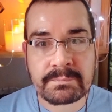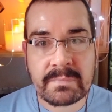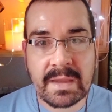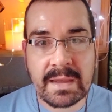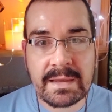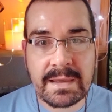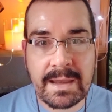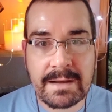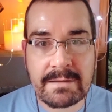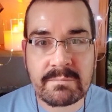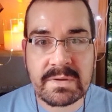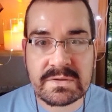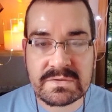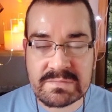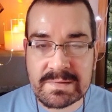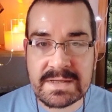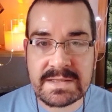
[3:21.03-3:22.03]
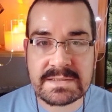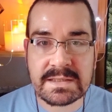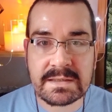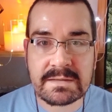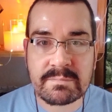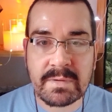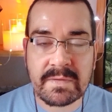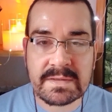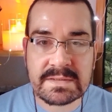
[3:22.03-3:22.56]
it can be treated,
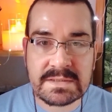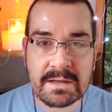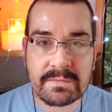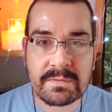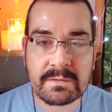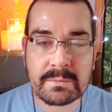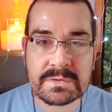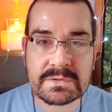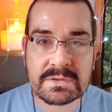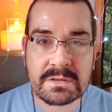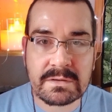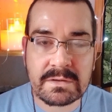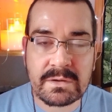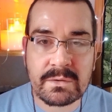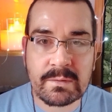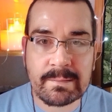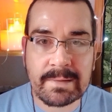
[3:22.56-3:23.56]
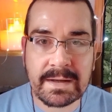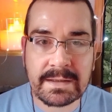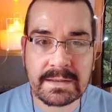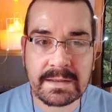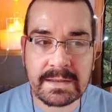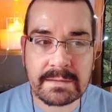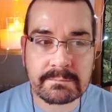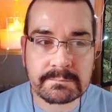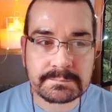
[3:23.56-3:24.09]
but there's nothing which can cure
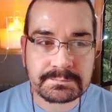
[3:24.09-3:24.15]
acne.